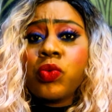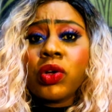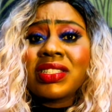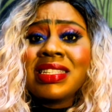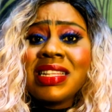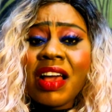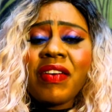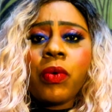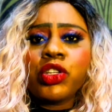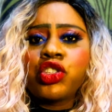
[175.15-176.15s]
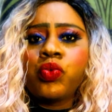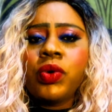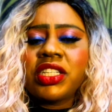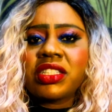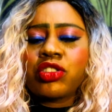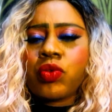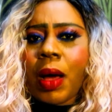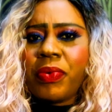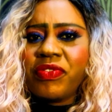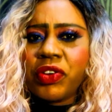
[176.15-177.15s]
it was never what you wished to
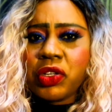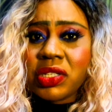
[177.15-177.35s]
happen for